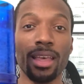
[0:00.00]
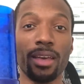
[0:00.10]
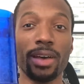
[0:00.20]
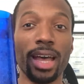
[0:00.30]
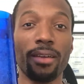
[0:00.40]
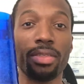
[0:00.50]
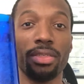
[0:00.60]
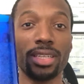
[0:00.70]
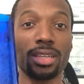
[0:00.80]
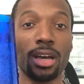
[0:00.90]
If I have
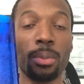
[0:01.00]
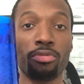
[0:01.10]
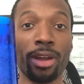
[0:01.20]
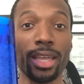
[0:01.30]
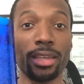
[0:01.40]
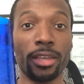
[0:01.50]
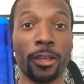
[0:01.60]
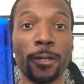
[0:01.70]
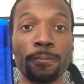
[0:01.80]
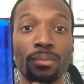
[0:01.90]
this cup right
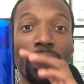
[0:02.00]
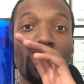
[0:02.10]
here,